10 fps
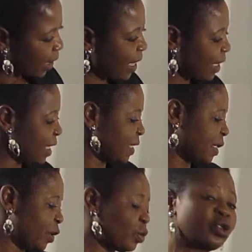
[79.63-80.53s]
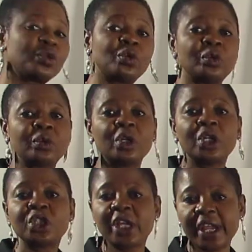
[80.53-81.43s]
that this little tool
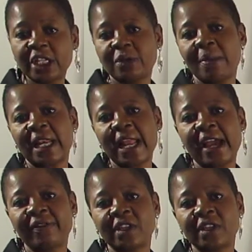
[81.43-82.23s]
changed my life.